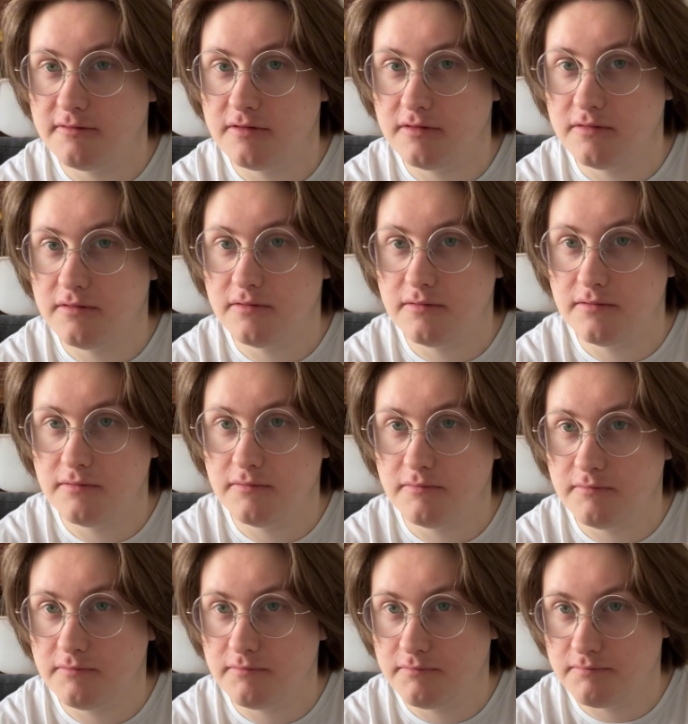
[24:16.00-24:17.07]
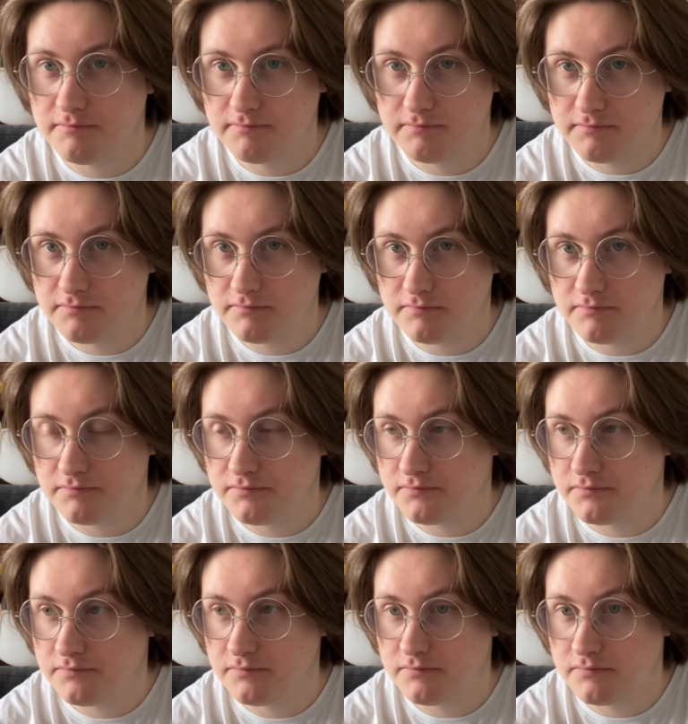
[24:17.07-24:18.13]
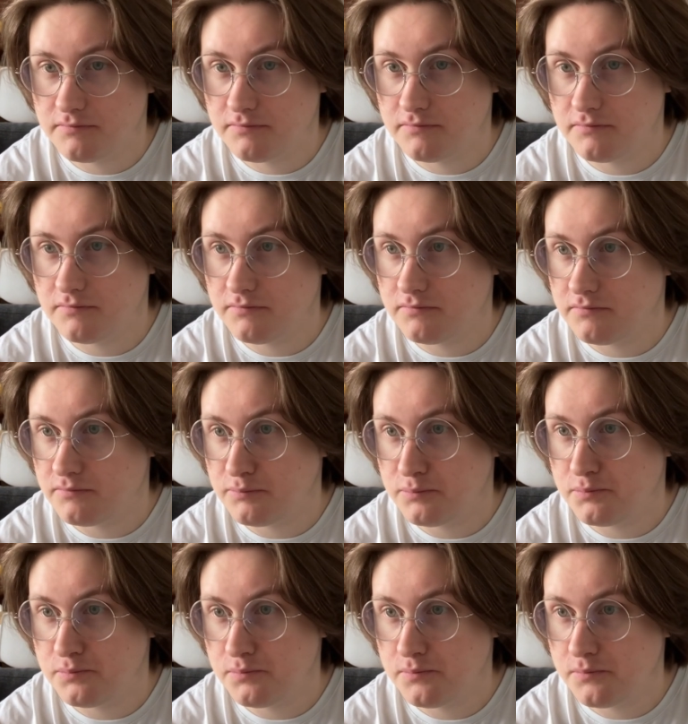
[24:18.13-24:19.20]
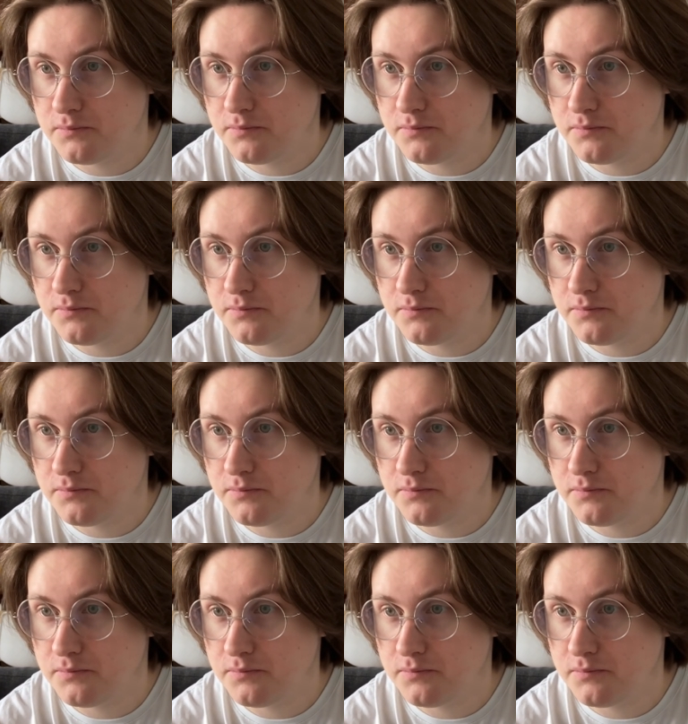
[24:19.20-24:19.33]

Nobody speaks.